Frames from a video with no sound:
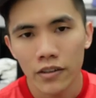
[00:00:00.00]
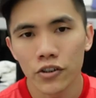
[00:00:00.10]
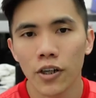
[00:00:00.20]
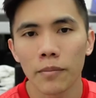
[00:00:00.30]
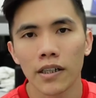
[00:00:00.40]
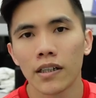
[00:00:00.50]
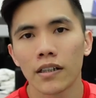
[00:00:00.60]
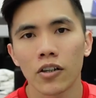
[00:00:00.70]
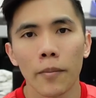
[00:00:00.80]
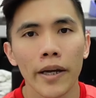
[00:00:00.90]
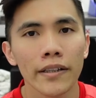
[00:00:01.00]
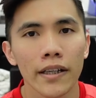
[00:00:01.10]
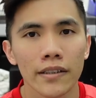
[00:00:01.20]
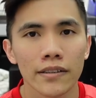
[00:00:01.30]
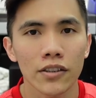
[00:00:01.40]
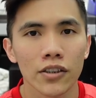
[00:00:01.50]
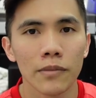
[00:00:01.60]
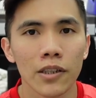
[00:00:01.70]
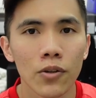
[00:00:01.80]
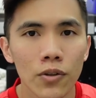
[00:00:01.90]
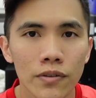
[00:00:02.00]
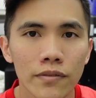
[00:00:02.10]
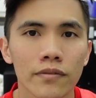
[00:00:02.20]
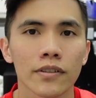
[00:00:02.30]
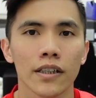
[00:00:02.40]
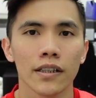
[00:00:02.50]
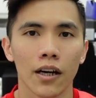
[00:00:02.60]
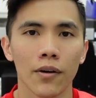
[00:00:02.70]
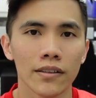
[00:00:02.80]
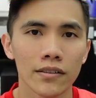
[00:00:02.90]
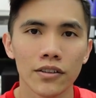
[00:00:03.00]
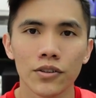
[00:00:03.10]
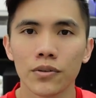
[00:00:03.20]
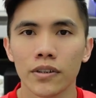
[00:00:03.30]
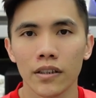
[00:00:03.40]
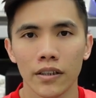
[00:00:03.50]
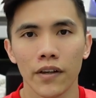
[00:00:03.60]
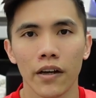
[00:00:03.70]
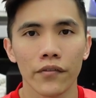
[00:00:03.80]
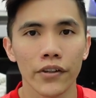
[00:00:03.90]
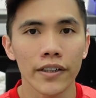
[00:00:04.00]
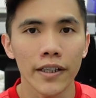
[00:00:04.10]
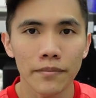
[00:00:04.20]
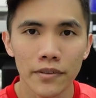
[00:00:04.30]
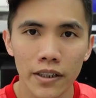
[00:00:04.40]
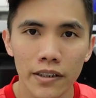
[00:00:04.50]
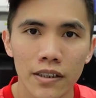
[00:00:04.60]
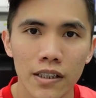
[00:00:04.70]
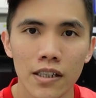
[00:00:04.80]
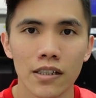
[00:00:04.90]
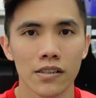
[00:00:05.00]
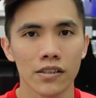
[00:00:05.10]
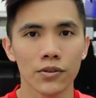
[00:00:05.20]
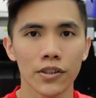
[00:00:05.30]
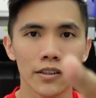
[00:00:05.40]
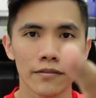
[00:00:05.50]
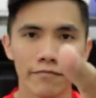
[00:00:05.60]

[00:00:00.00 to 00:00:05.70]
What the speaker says: drop a comment section below. Okay, I'll answer you if I have free time. Okay, see you again.